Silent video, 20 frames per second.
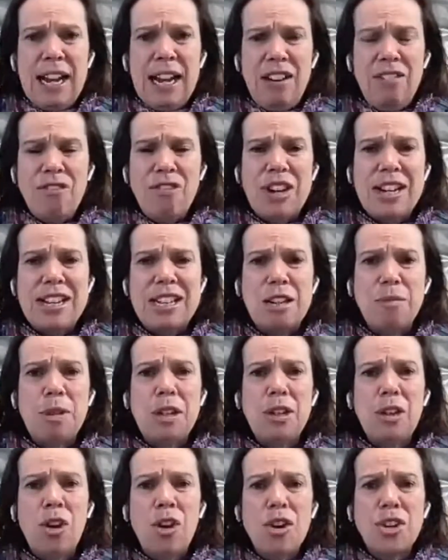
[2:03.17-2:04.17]
and reasonably
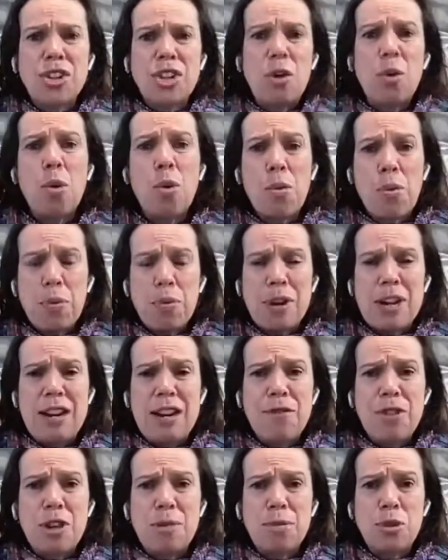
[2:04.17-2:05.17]
long so all three
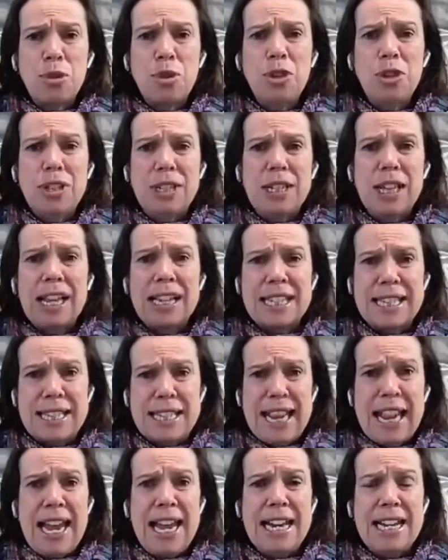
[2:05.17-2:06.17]
of them could like
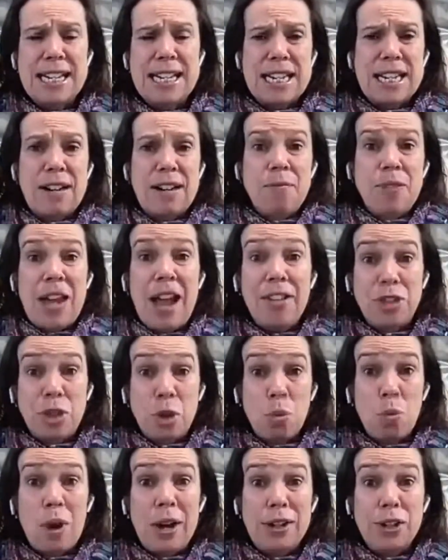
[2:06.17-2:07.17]
stand at
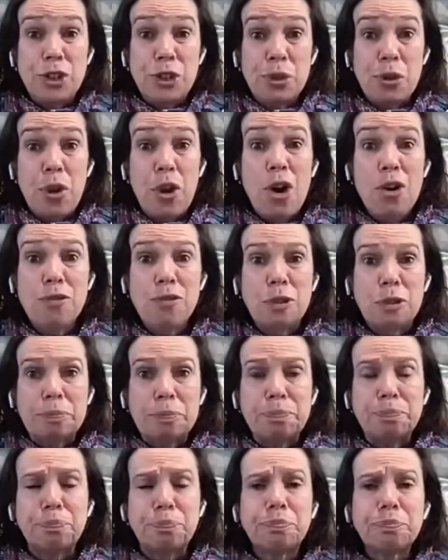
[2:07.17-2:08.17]
the one trough,
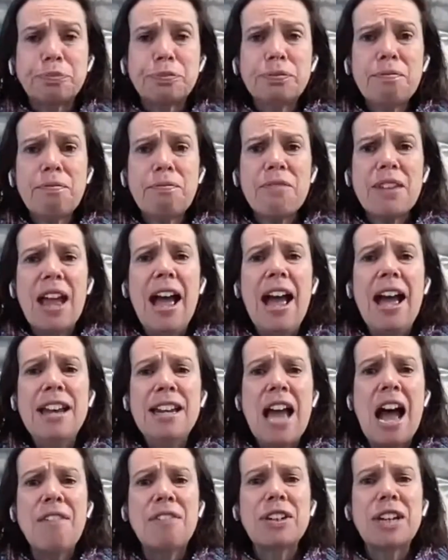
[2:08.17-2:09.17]

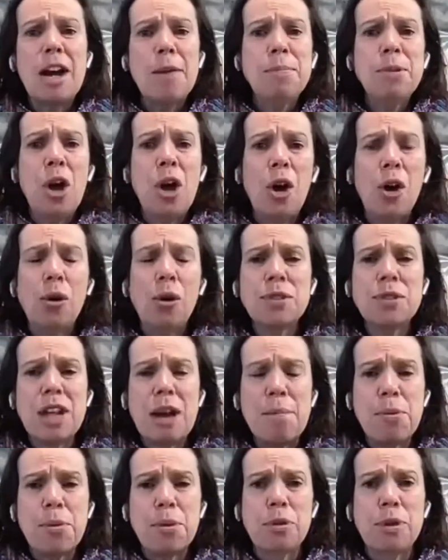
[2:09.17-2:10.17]
and have a couple of holes
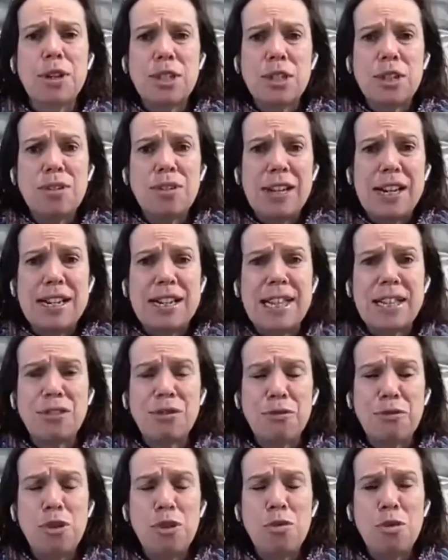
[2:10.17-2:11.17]
up through it so that it
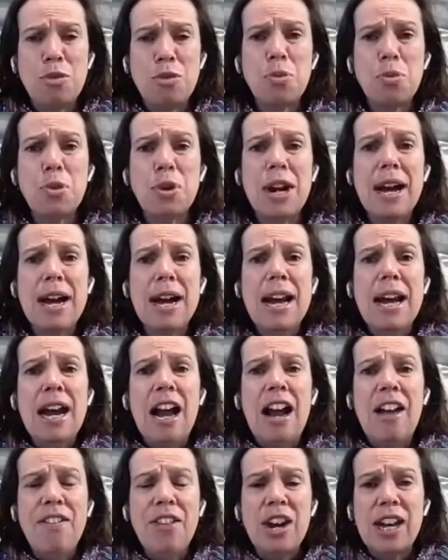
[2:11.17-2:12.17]
doesn't fill with water.
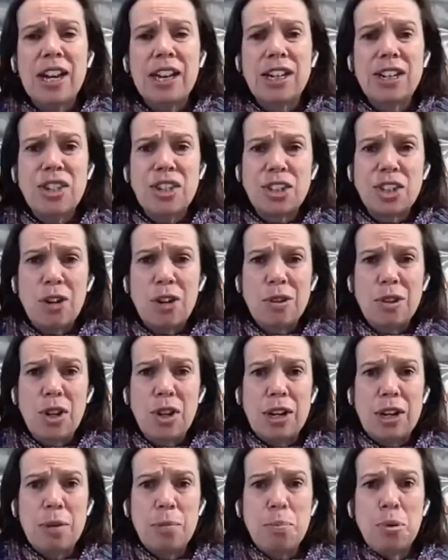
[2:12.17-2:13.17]
And then I can just go
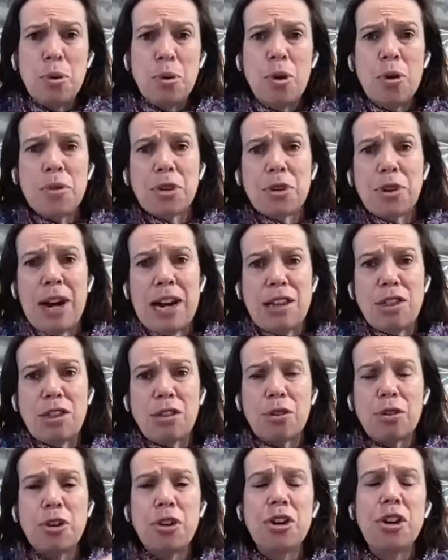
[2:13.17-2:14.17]
along and pour the grain
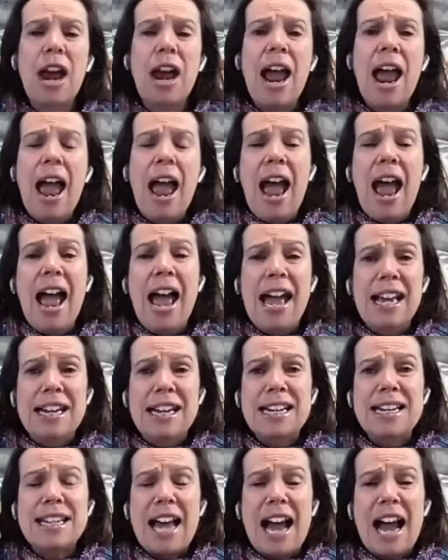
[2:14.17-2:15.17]
through,
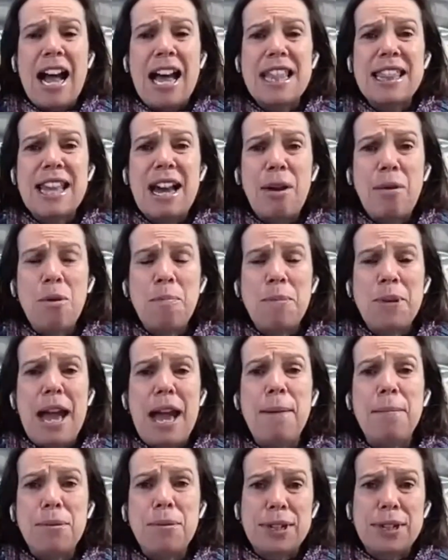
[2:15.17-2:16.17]
and they will be
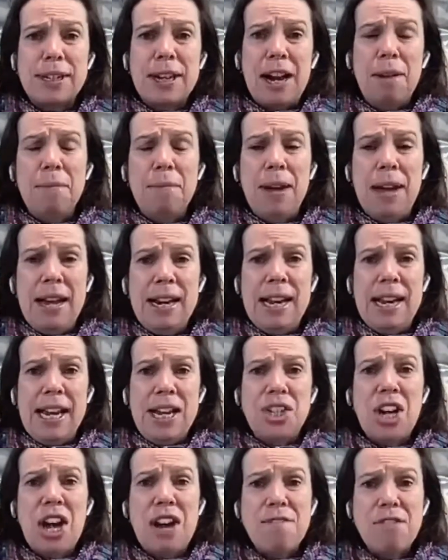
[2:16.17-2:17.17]
able to come and
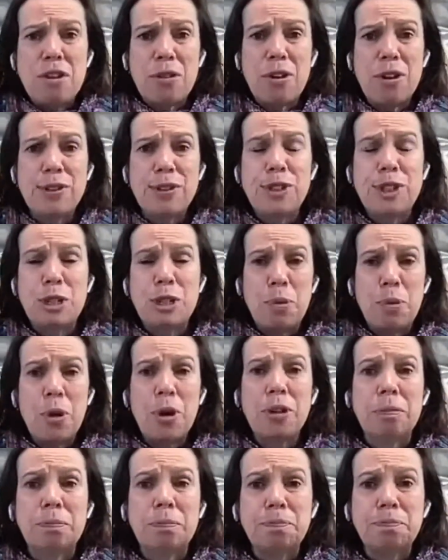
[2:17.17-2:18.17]
each have their own
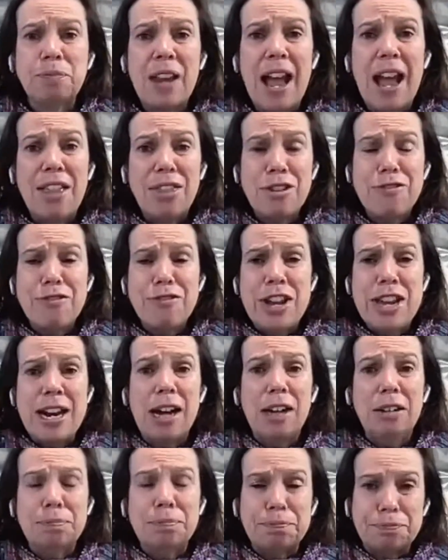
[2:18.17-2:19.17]
spot at the
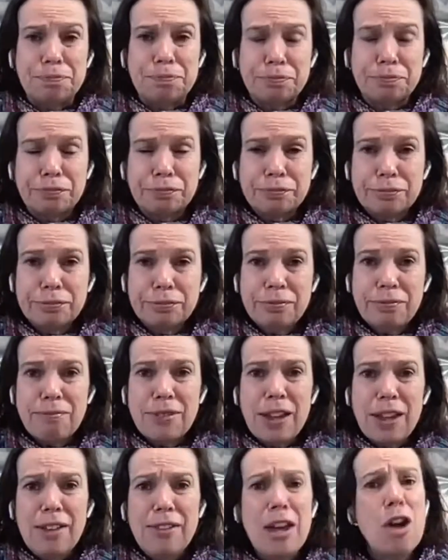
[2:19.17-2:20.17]
feeder.
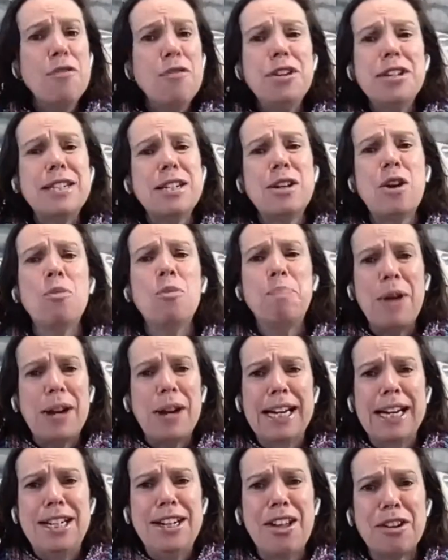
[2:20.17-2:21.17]
They obviously all
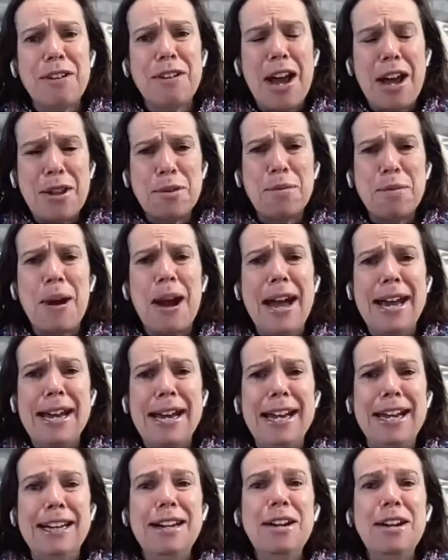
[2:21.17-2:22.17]
buck each other out of the way
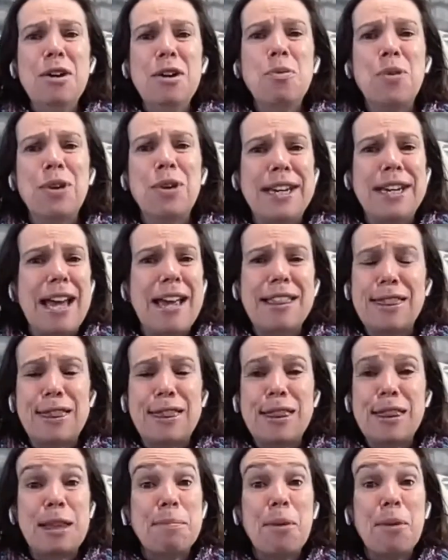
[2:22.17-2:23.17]
and want to get
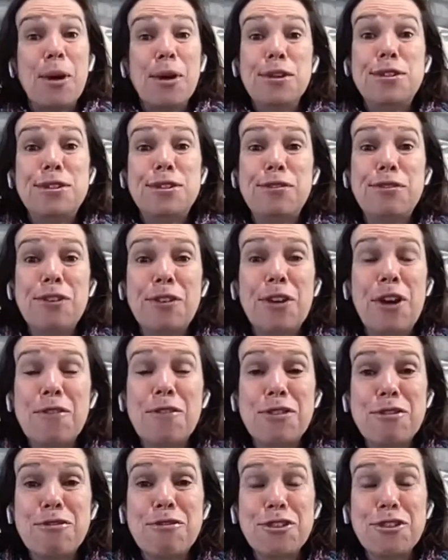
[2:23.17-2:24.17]
the most
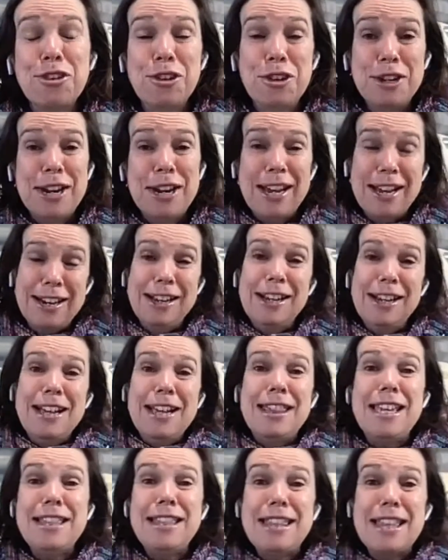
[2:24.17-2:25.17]
of the food and
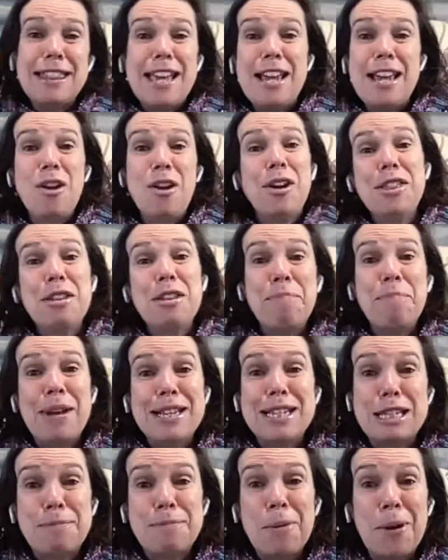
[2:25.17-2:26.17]
think that they're not in the
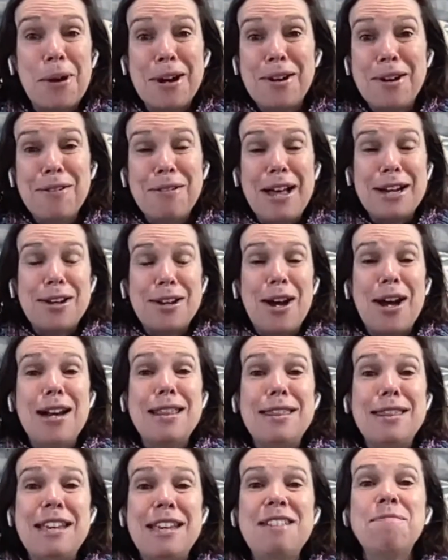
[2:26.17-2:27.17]
best spot and all that kind
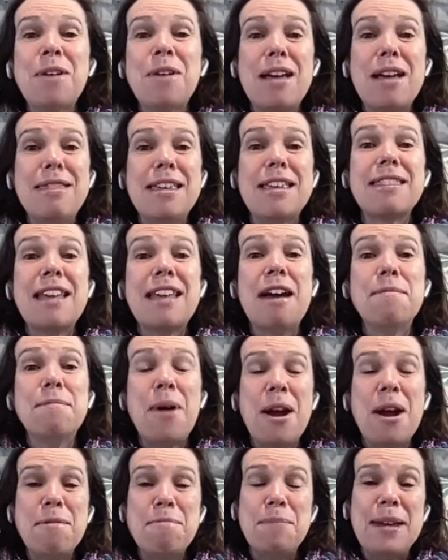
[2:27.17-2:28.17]
of thing. But I think that
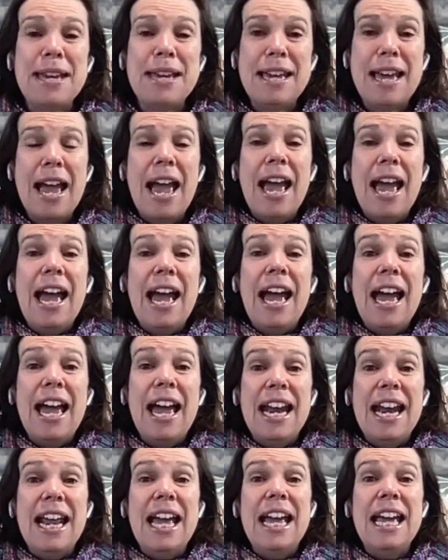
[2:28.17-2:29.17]
might be
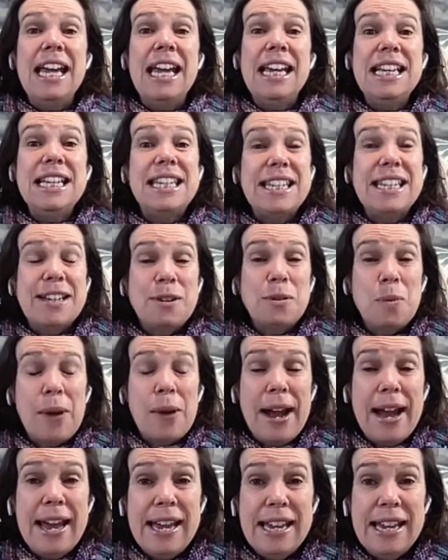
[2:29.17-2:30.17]
an easier
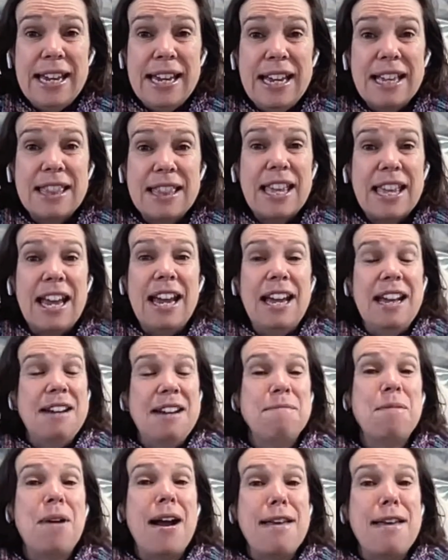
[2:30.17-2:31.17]
way
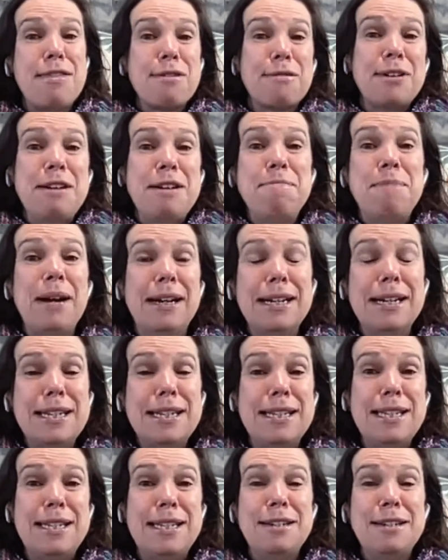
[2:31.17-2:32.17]
than my 3 bucket
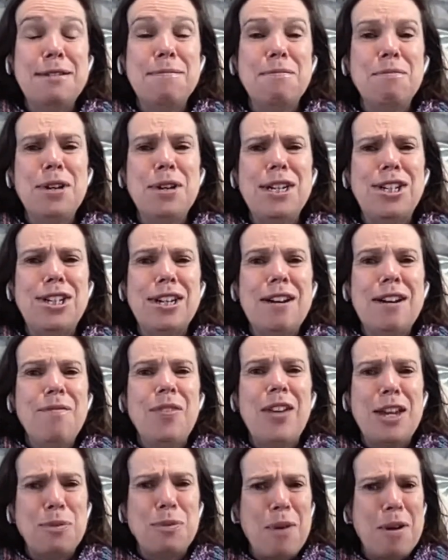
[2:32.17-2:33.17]
system, which
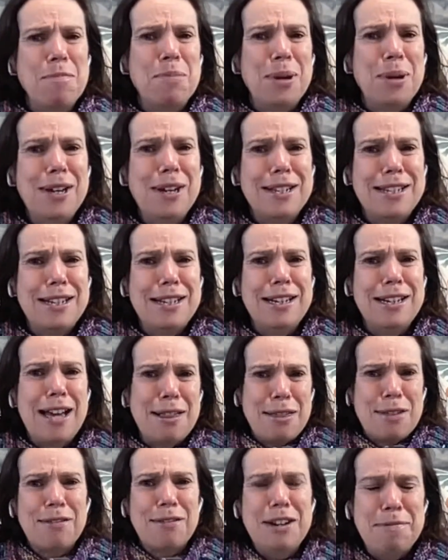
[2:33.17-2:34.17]
as one person
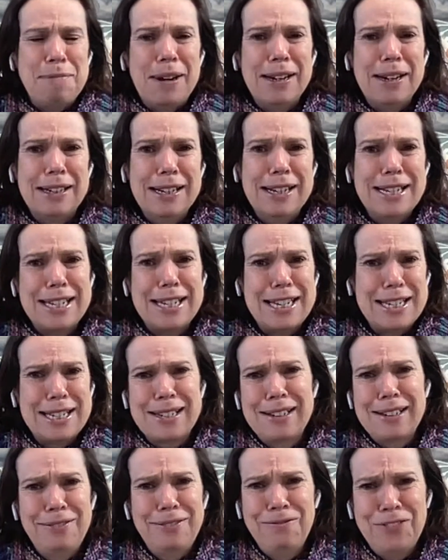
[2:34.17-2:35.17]
and 3 buckets is
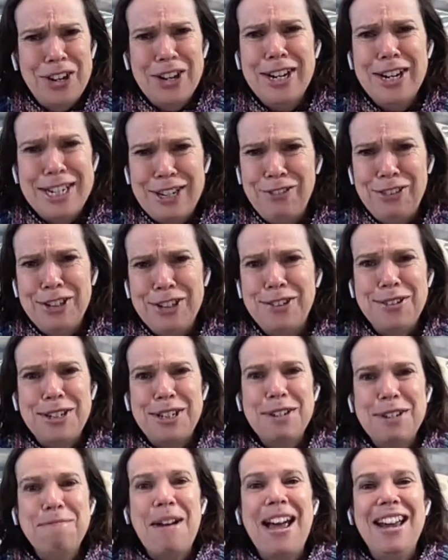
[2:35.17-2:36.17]
very difficult
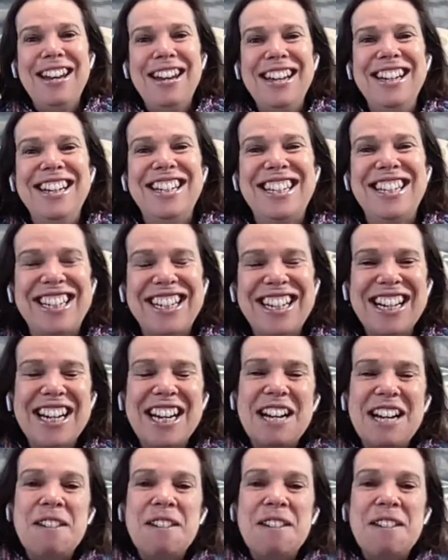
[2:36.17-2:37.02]
to manage.